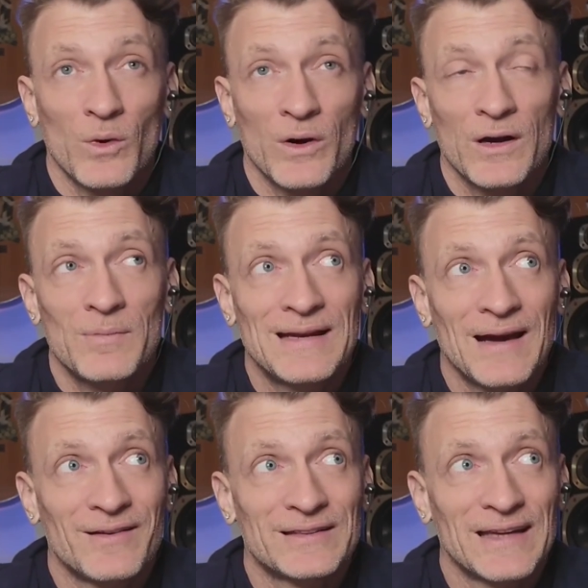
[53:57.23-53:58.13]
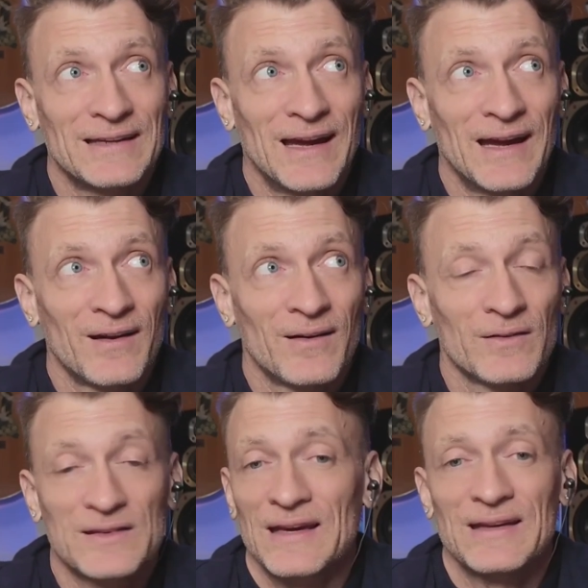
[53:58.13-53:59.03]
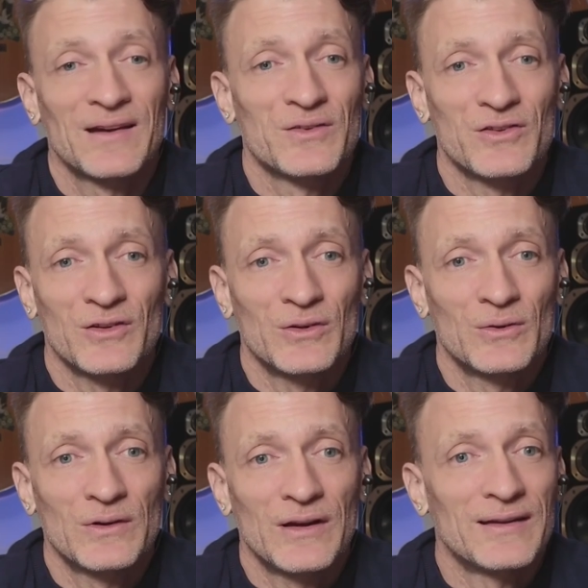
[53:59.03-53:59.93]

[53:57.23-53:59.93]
we're going to be down near San Diego. San Diego Zoo